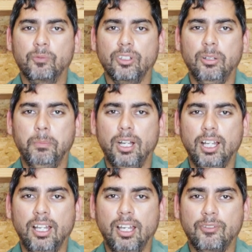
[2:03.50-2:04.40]

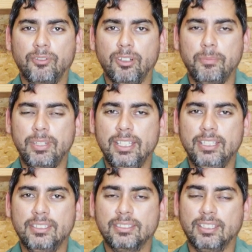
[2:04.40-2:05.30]
from
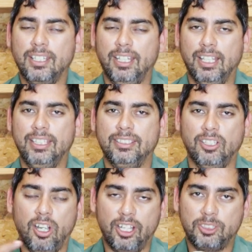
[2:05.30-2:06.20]
these. At least in
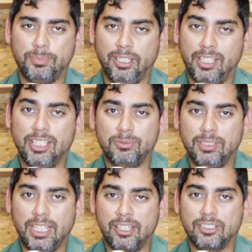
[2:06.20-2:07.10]
our experience,
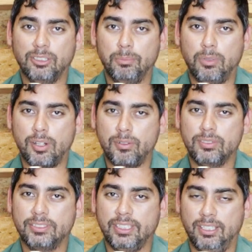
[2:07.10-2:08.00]
we had some
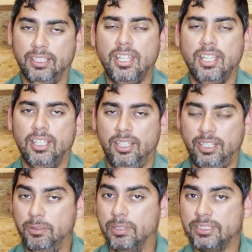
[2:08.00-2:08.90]
bottles that,
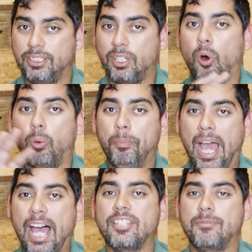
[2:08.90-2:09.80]
it wasn't the whole
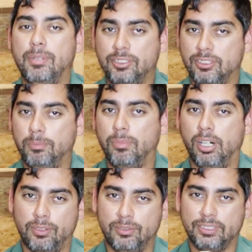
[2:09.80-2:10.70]
batch, but some
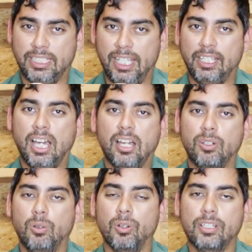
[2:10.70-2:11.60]
bottles that
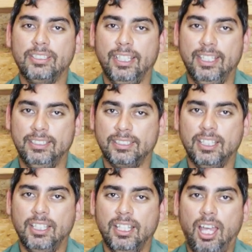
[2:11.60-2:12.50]
got cork taint
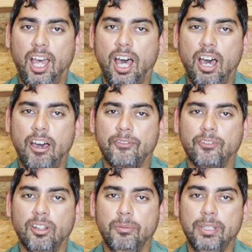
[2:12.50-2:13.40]

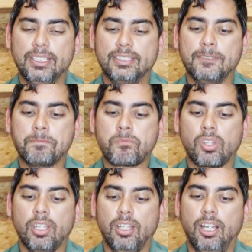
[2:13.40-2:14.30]
from it.
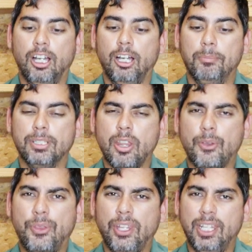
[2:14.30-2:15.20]

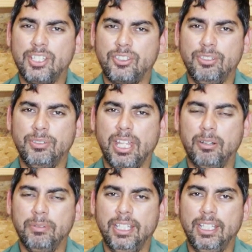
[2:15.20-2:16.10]
Another issue
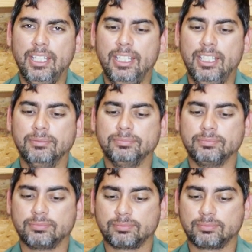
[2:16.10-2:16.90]
that we